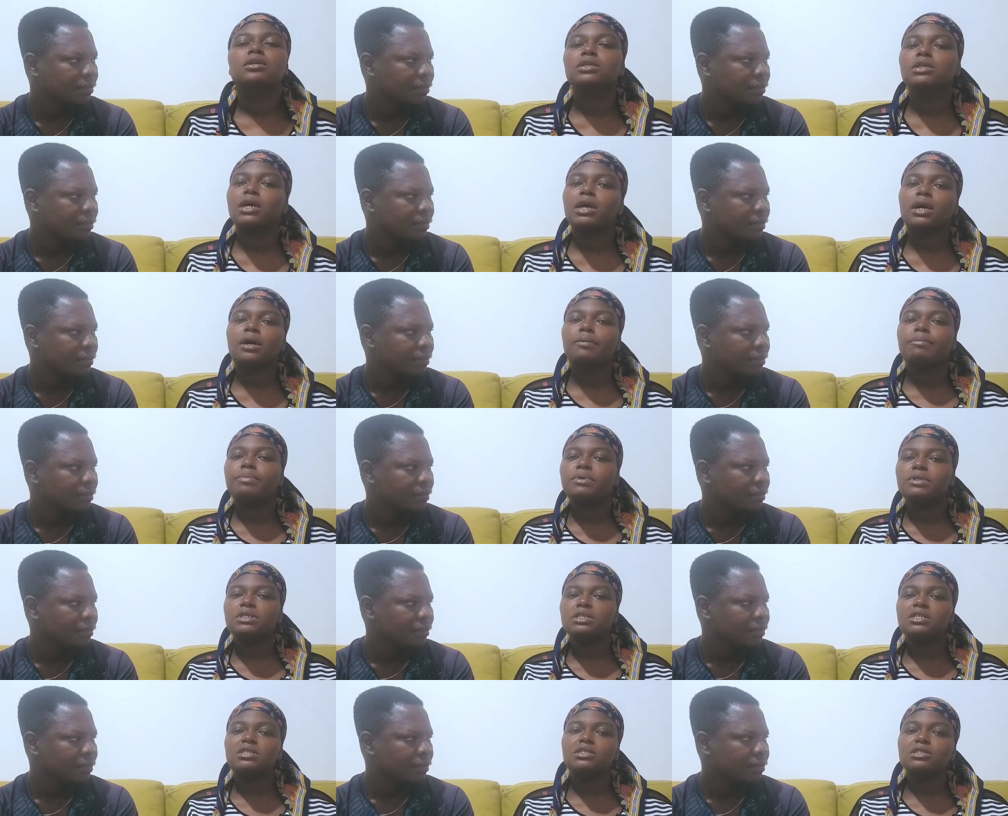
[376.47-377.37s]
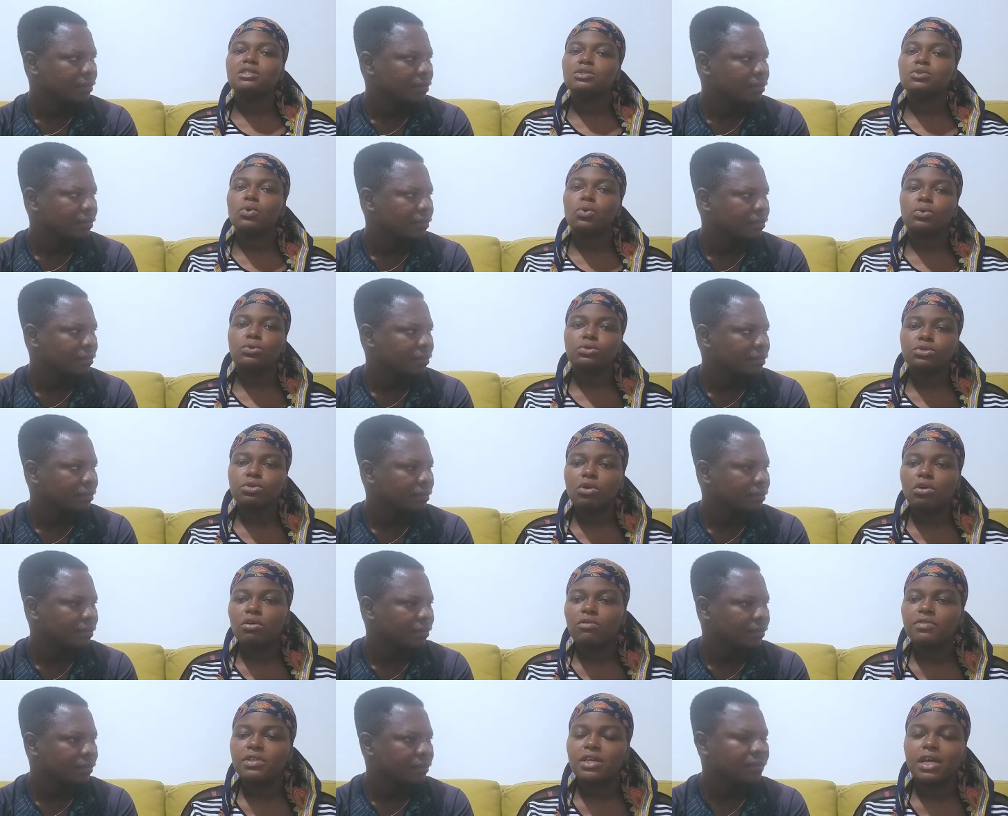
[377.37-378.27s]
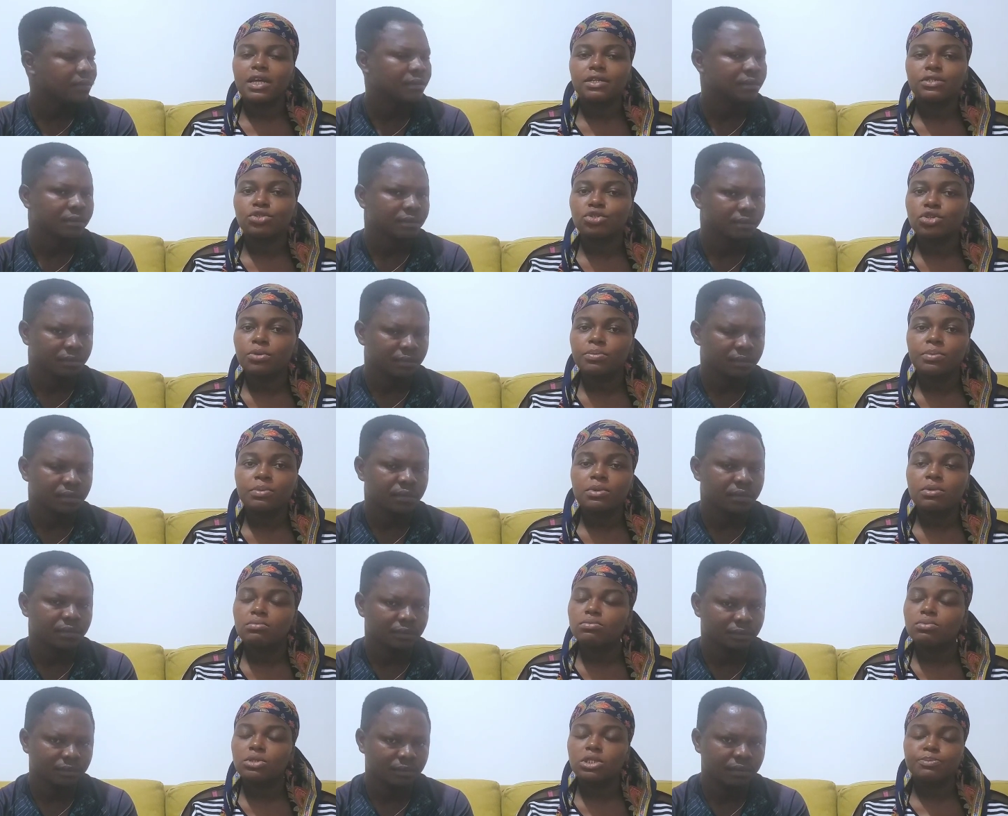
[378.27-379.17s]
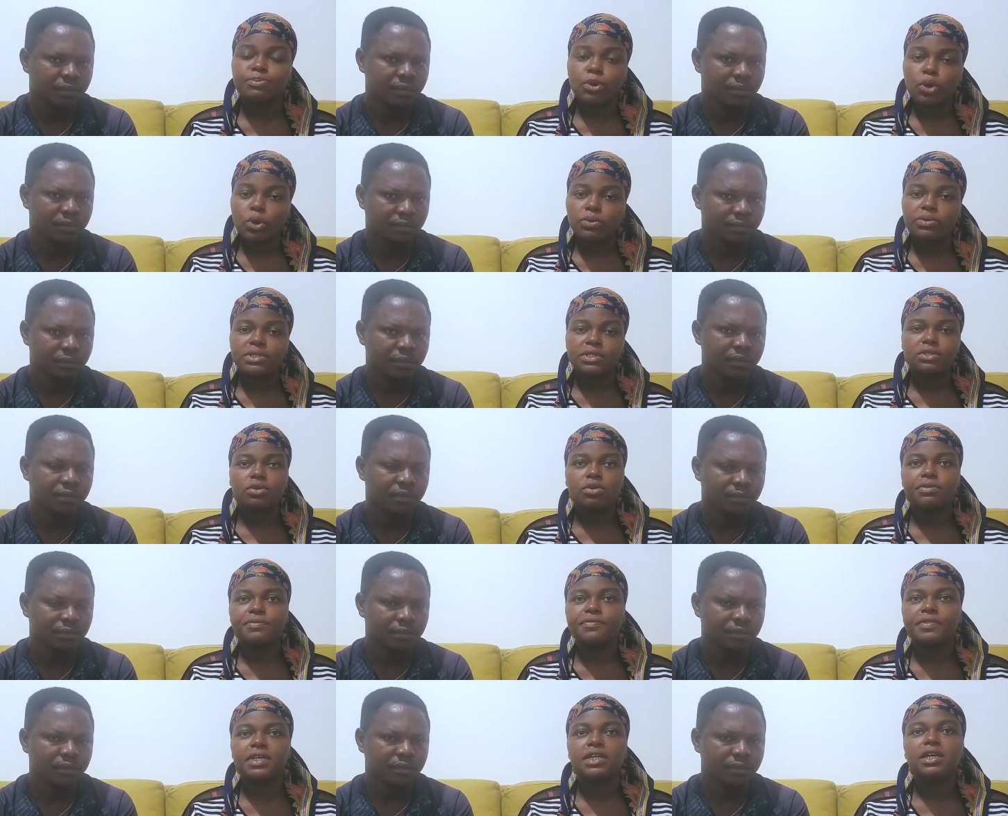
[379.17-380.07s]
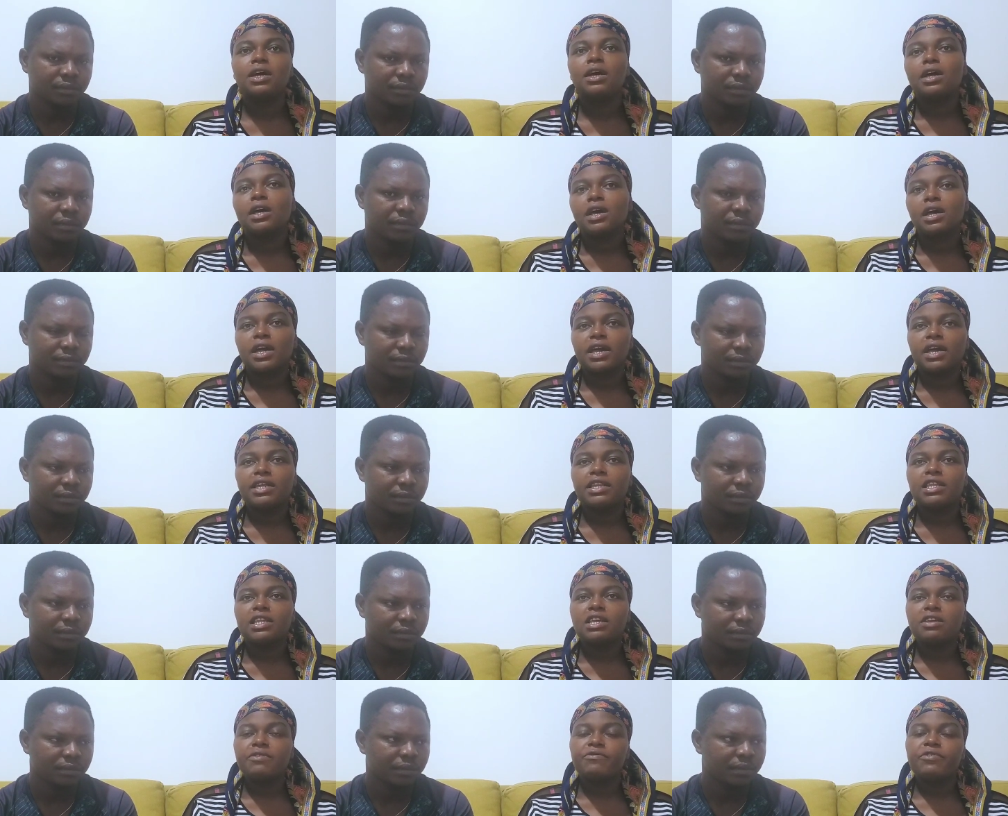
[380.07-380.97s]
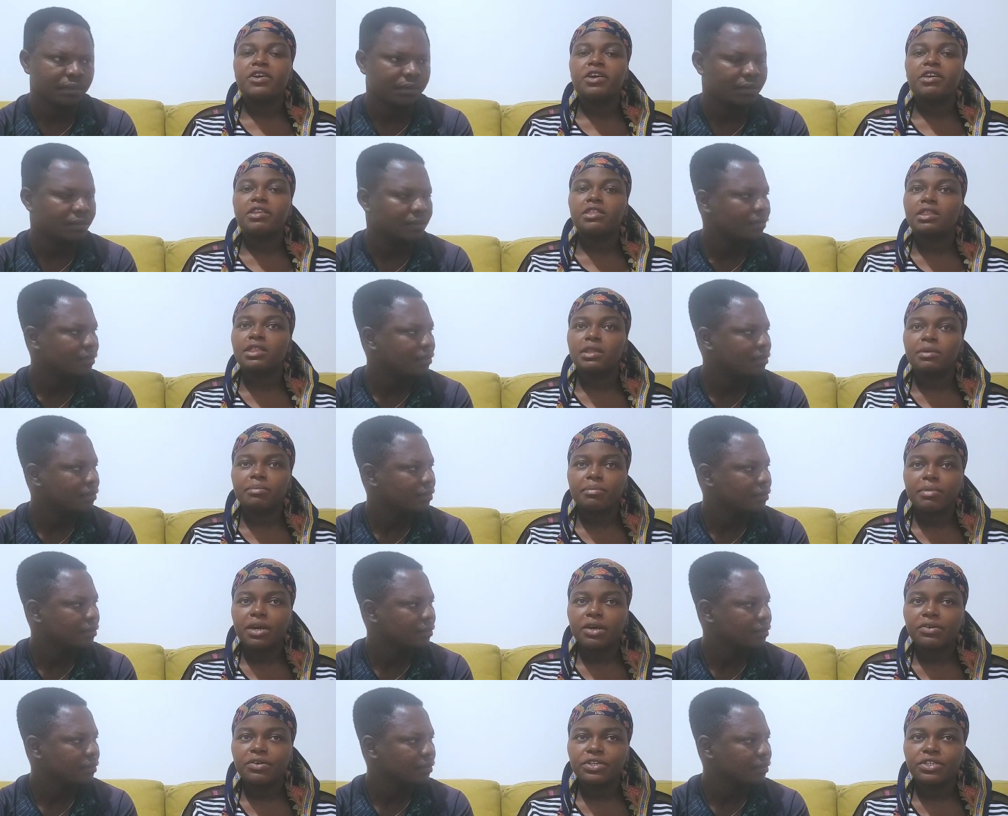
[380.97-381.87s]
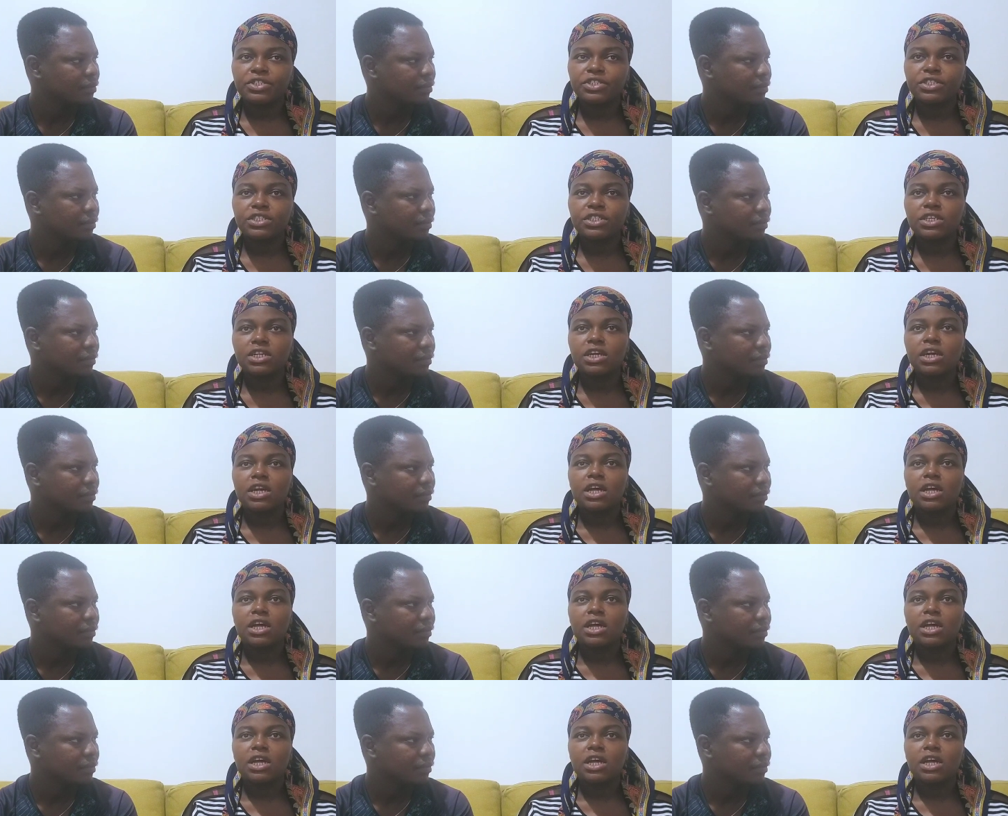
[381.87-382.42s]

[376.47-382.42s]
Speaker 1: their businesses goes off their job spouse, and all of that and if you're in the marriage